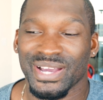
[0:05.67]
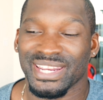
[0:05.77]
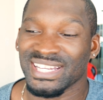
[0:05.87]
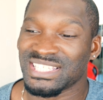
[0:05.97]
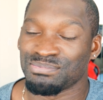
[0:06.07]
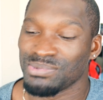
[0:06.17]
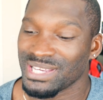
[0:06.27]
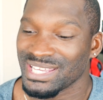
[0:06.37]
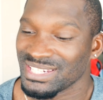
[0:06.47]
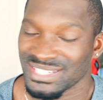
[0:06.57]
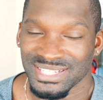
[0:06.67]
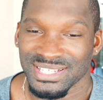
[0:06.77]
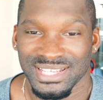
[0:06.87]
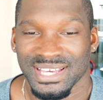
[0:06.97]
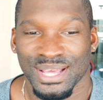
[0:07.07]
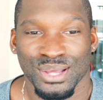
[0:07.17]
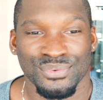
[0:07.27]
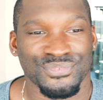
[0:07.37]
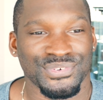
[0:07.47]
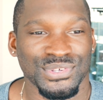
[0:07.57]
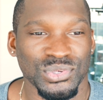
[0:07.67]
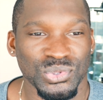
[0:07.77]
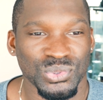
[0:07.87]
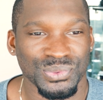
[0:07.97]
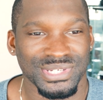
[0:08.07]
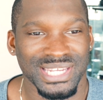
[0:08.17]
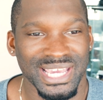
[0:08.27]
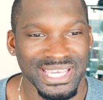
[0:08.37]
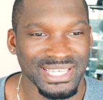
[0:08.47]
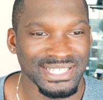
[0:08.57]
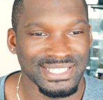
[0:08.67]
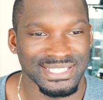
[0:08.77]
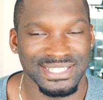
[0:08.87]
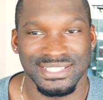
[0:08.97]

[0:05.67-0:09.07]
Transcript: And it's been a few days